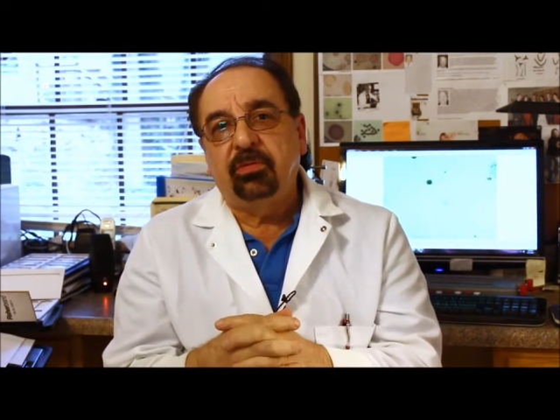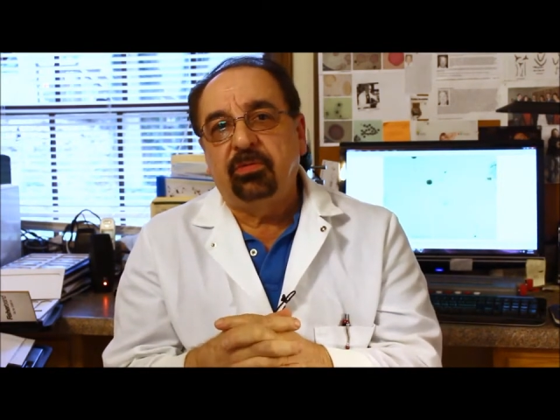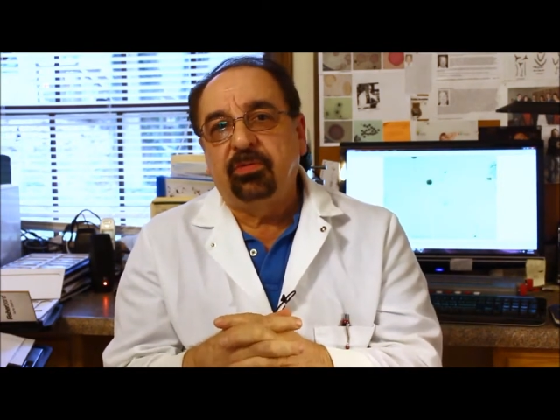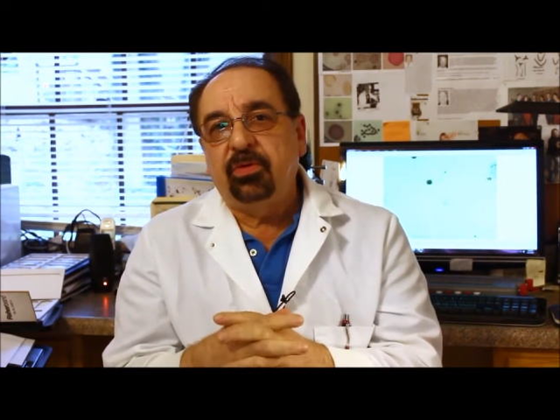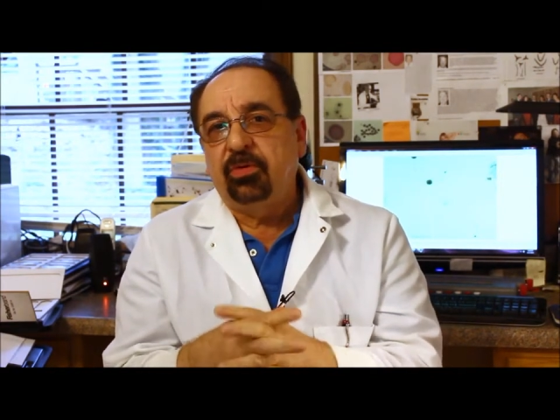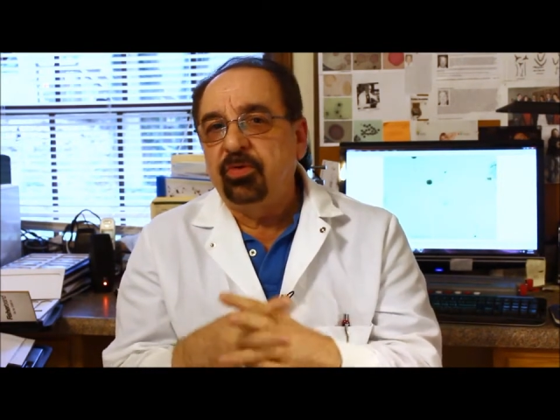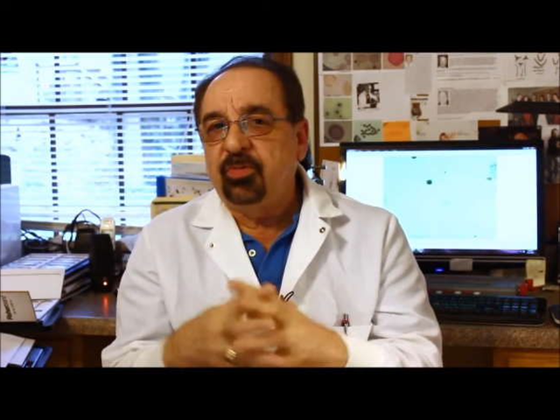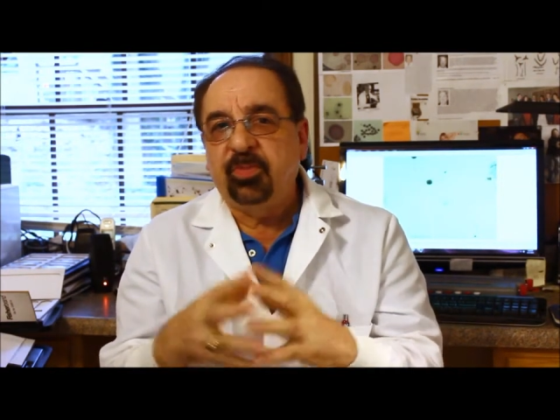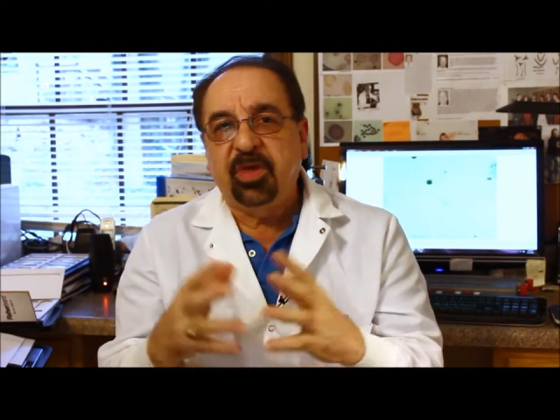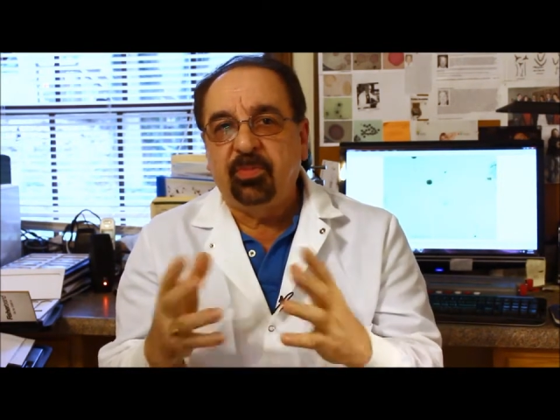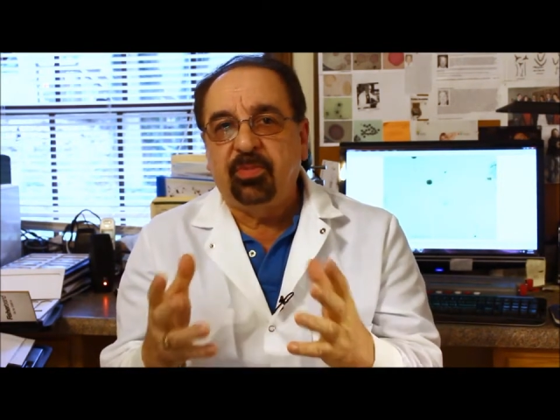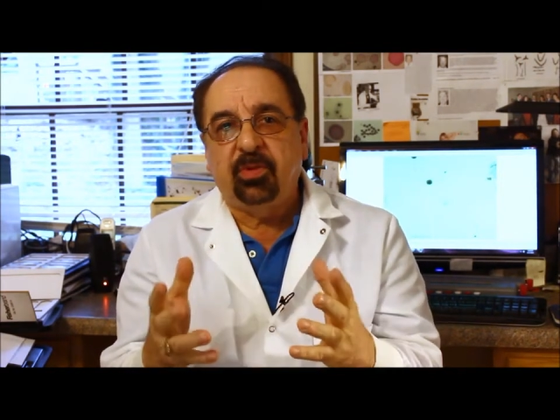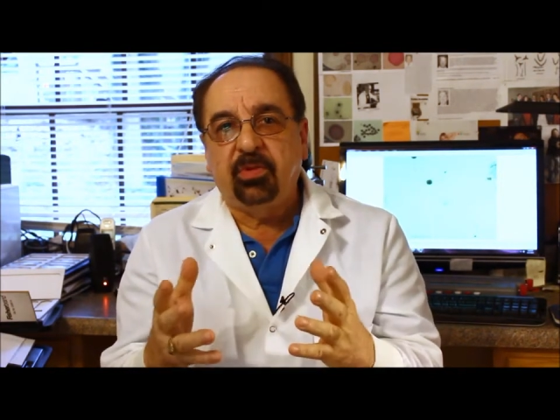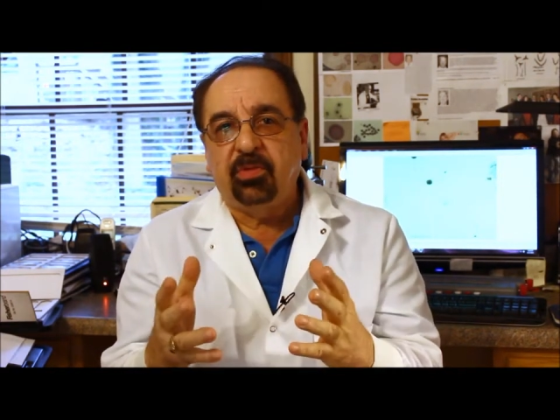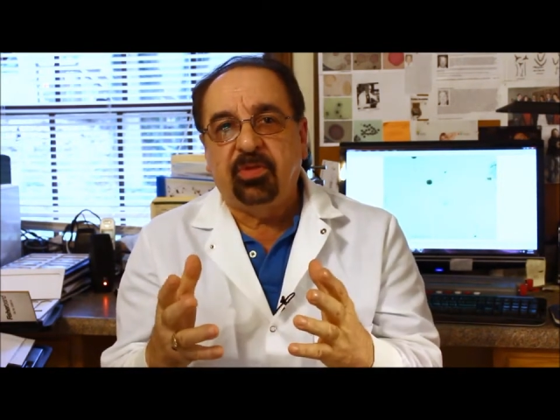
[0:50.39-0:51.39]
those
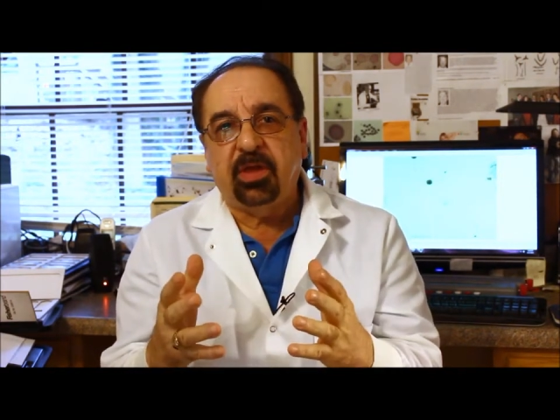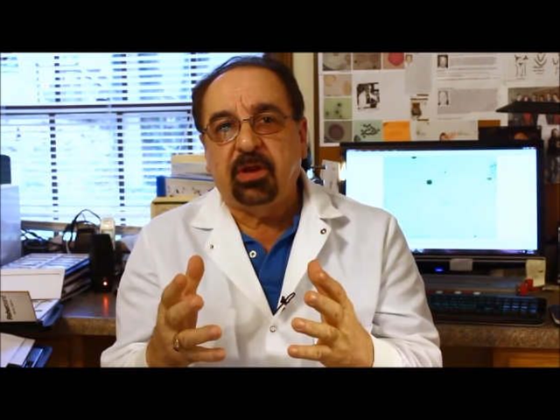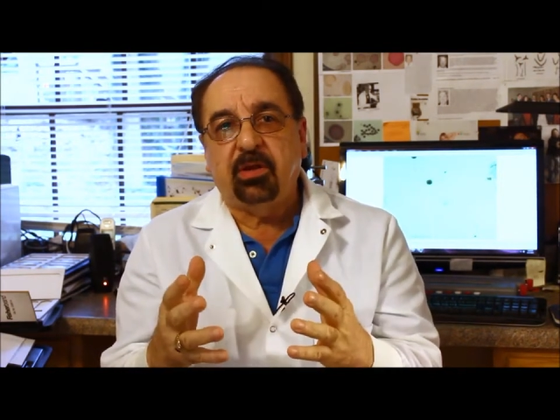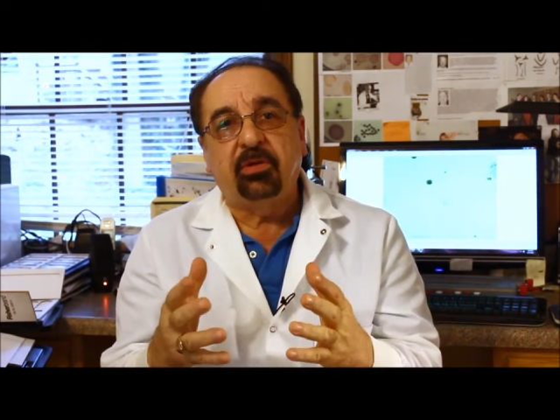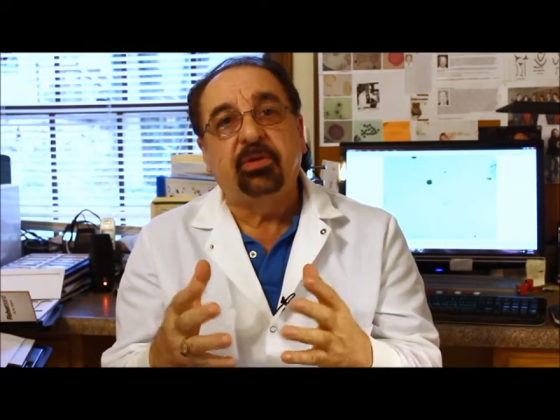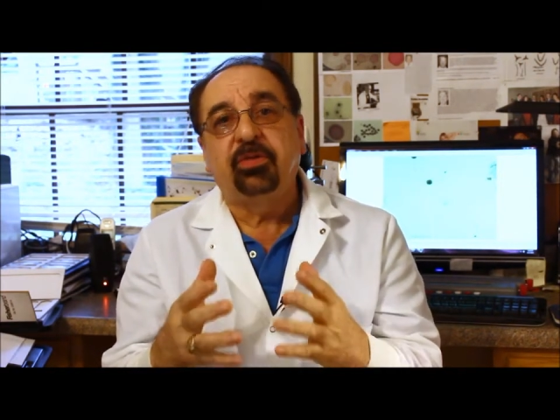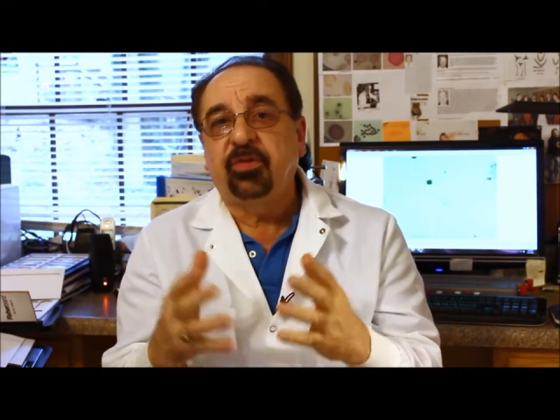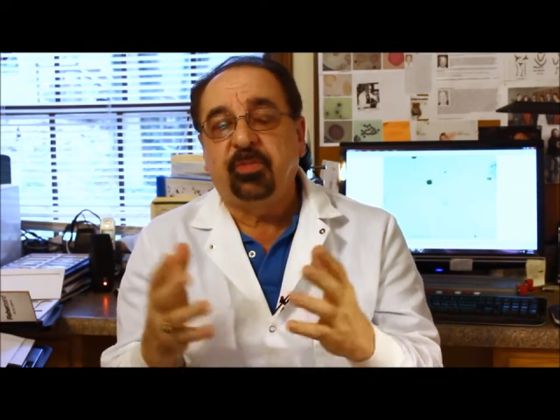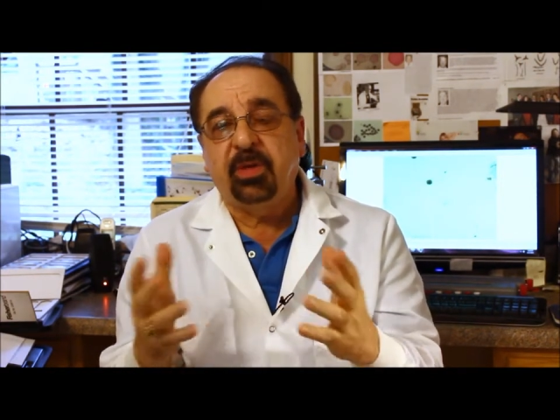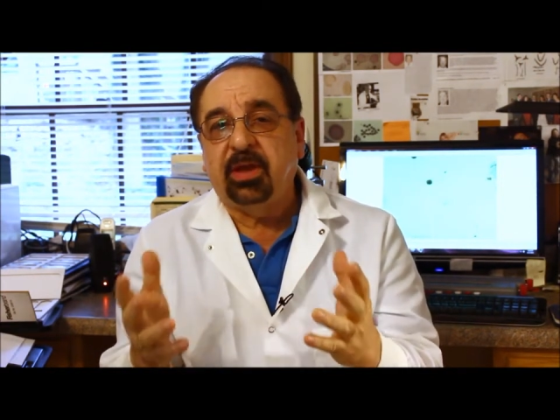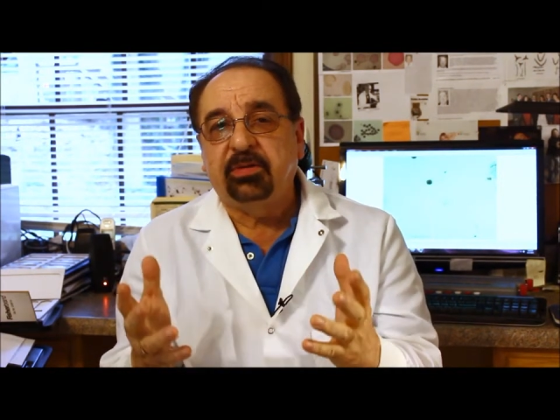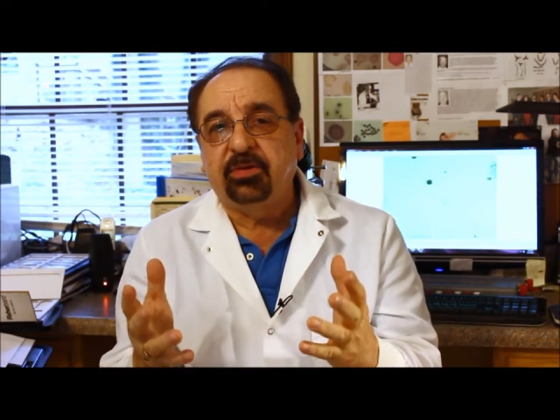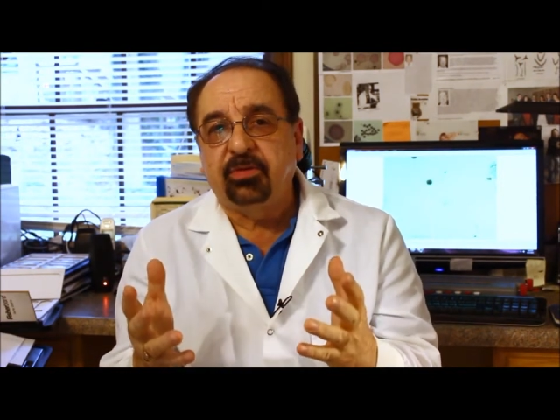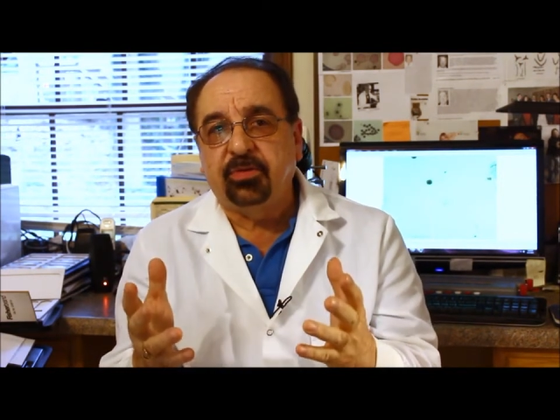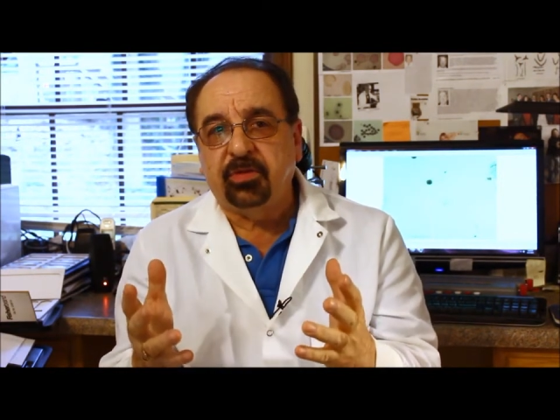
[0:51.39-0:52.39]
people that are
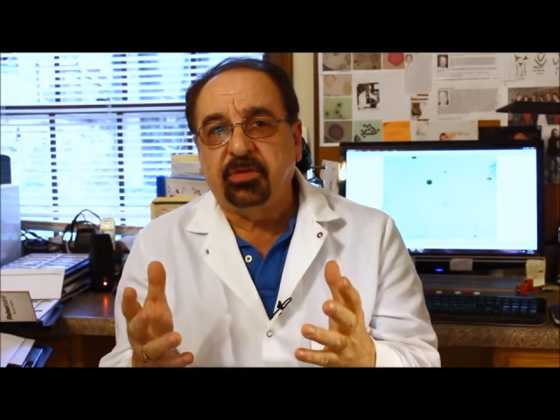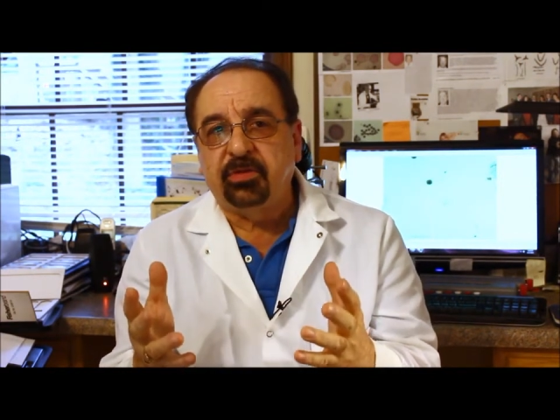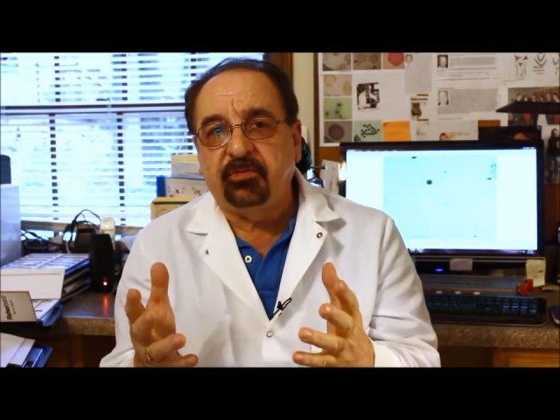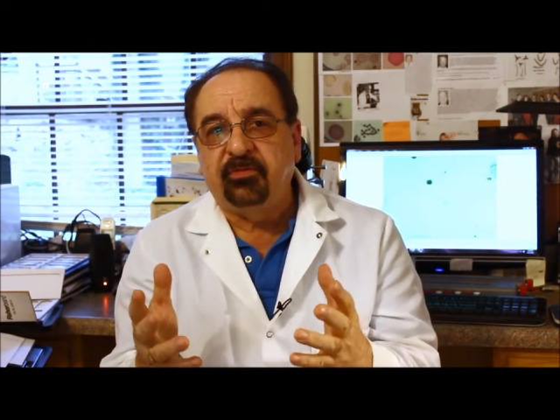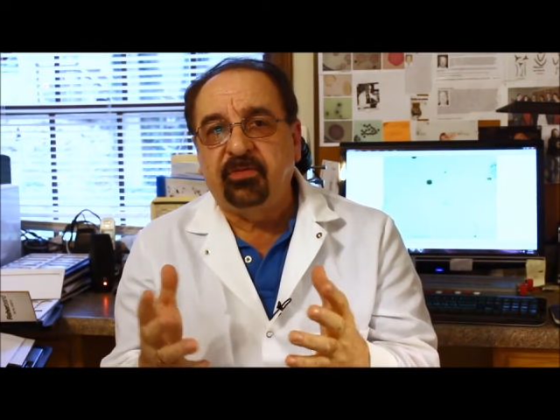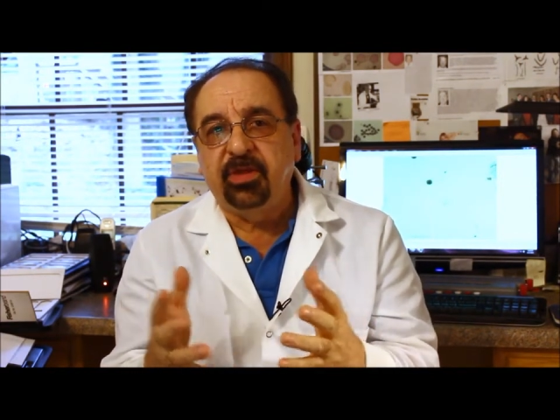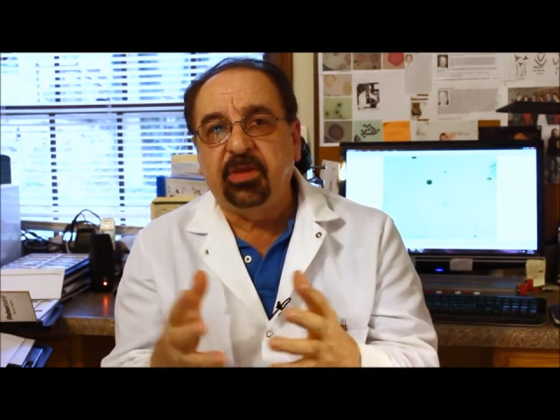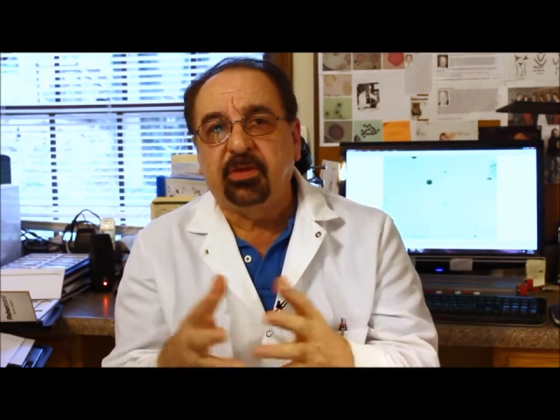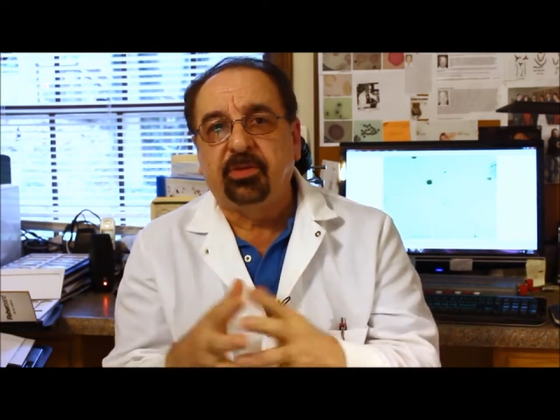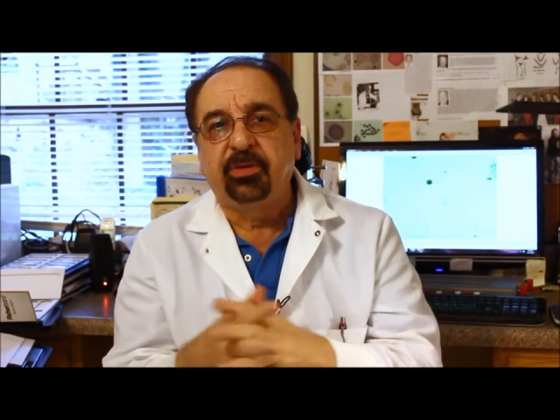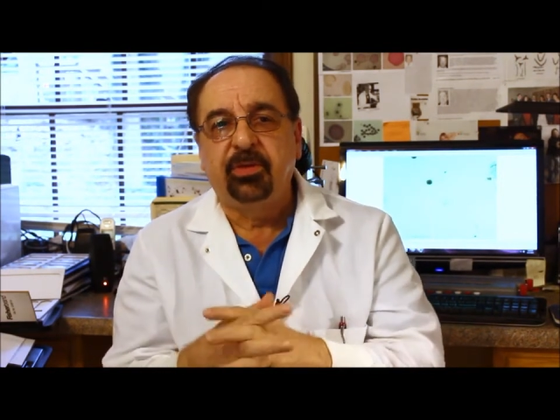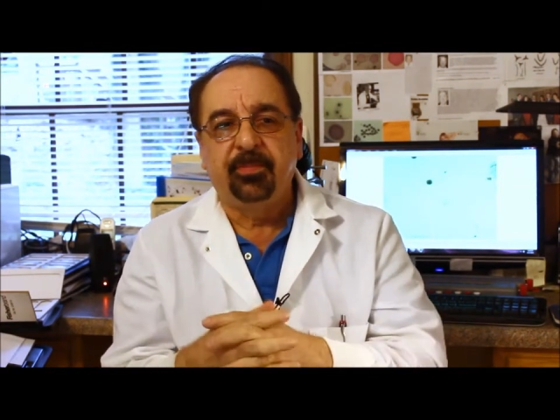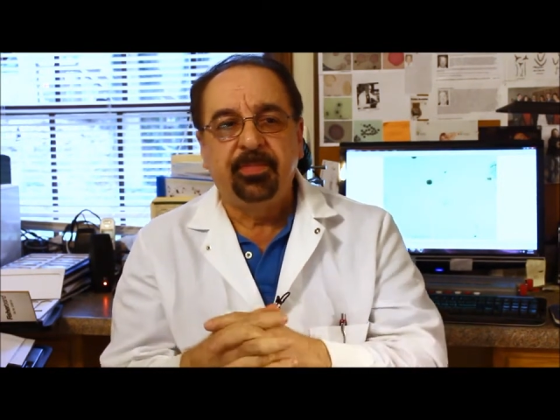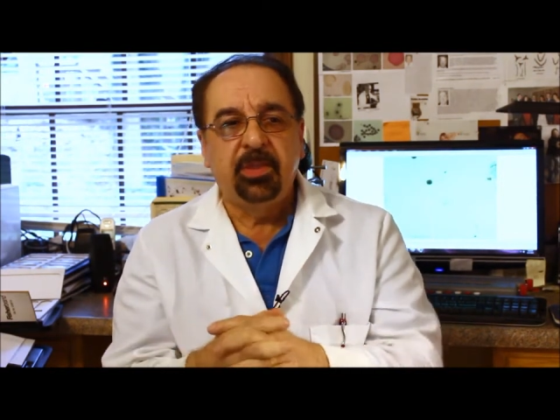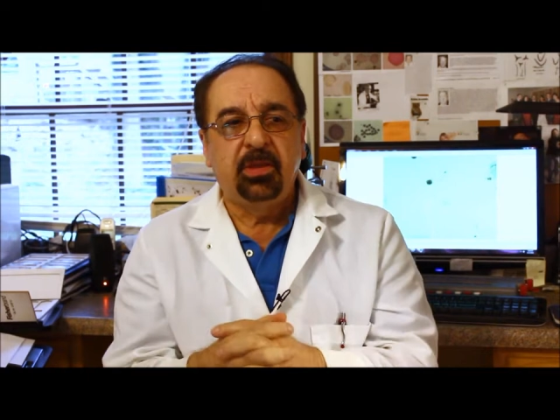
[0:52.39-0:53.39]
inspectors in the field,